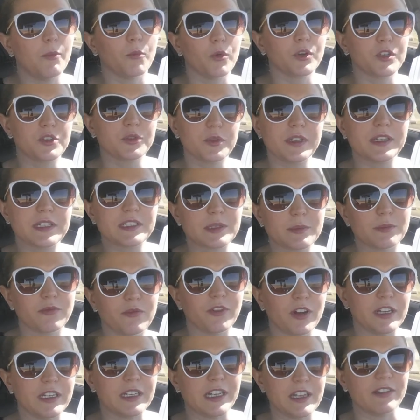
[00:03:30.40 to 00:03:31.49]
We're doing
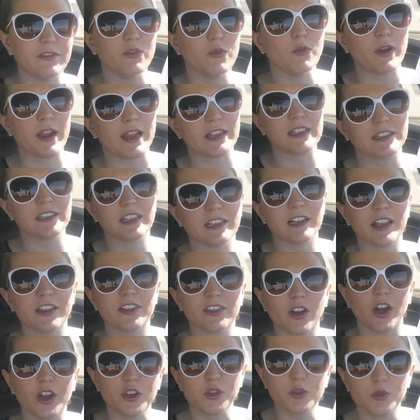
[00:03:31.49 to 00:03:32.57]
some fun giveaways, and I
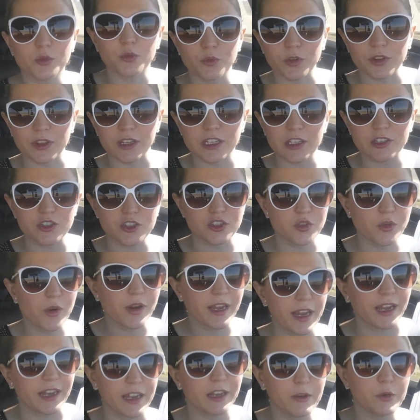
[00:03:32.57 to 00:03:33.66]
thought you would really
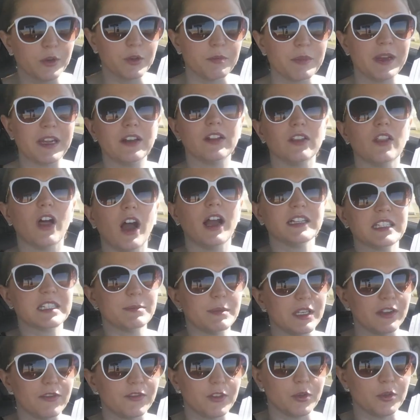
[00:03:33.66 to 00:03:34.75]
enjoy it. It would mean a lot to
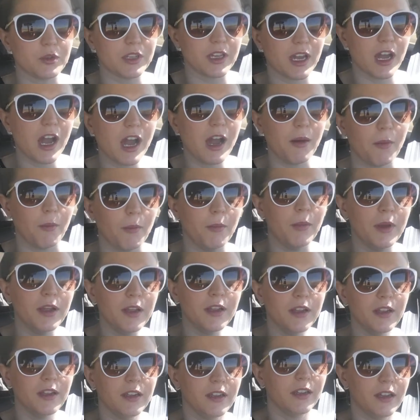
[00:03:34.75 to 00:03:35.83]
me if you'd come.
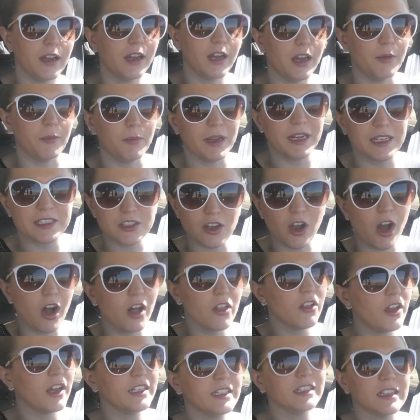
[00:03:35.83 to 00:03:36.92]
It's
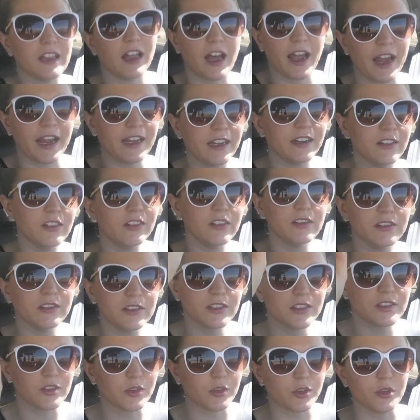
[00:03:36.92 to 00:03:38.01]
all online,
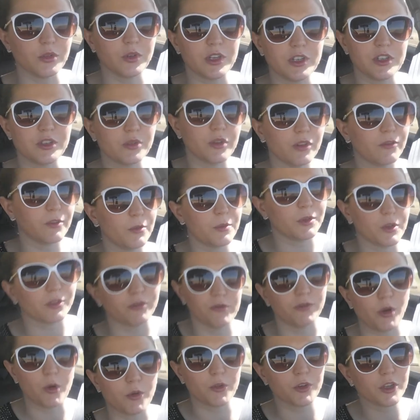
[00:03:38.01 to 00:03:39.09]
so you can do it from your
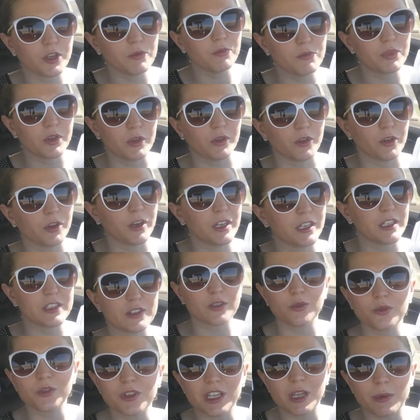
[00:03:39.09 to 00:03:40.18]
phone or computer, and
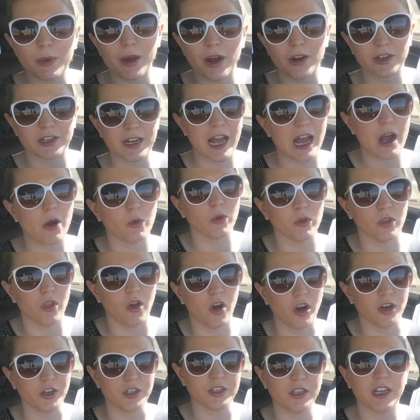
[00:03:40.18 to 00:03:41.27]
it's only about an hour
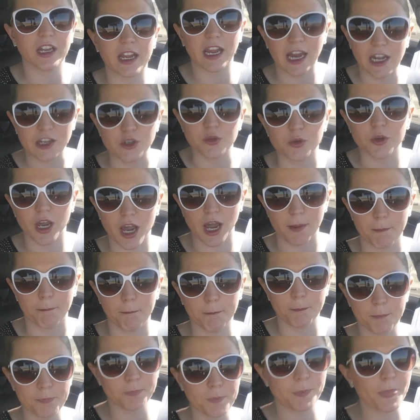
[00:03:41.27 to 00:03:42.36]
long. Can you
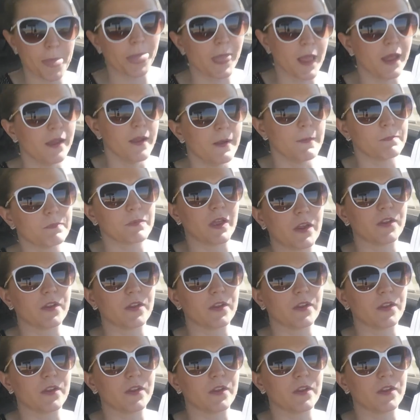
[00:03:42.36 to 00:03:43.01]
come?